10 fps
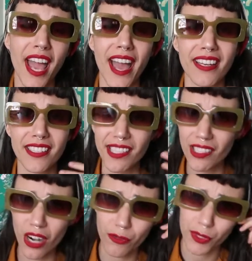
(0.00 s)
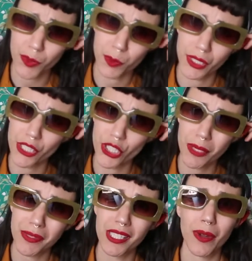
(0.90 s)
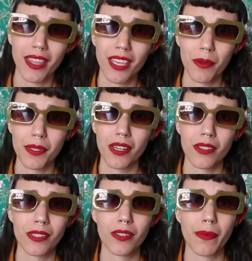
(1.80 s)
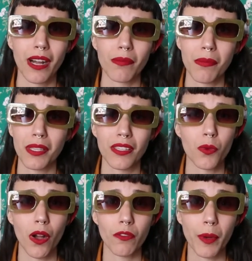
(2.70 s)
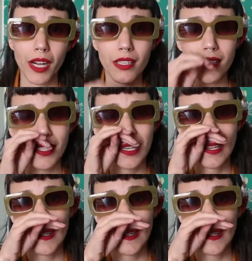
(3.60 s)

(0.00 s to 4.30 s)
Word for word: And this scarf was really cheap too, I think it was also about maybe 12 bucks.